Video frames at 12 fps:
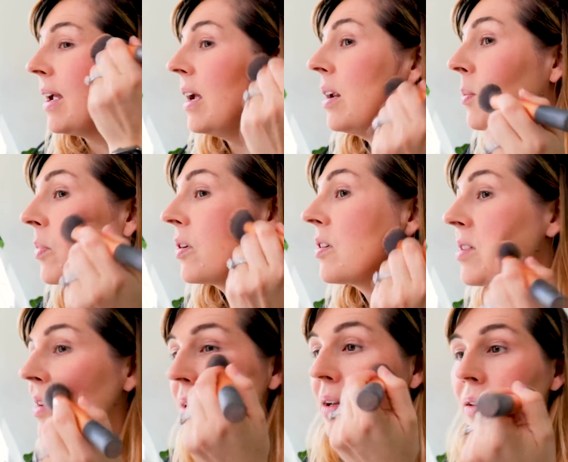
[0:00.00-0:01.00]
In
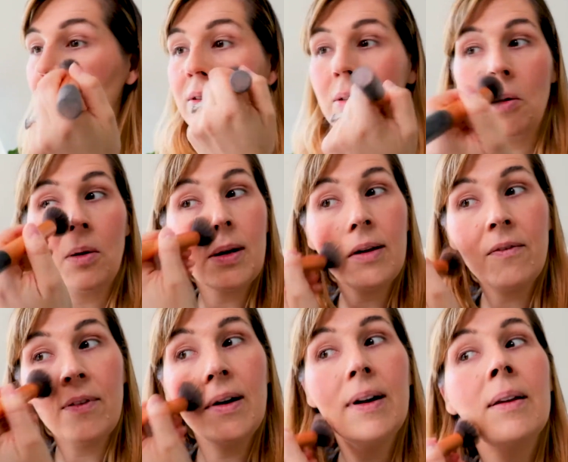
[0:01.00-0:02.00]
person, it looks totally
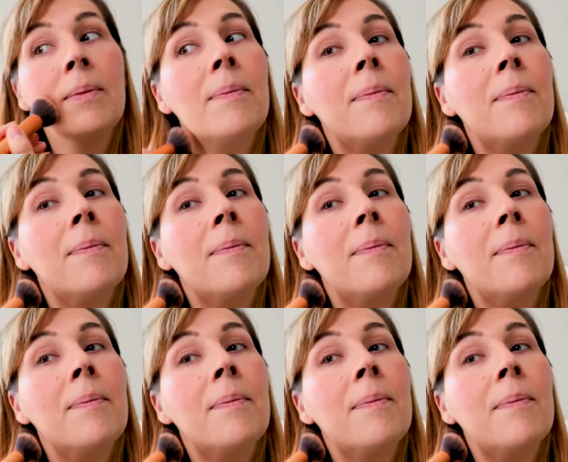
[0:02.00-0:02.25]
fine.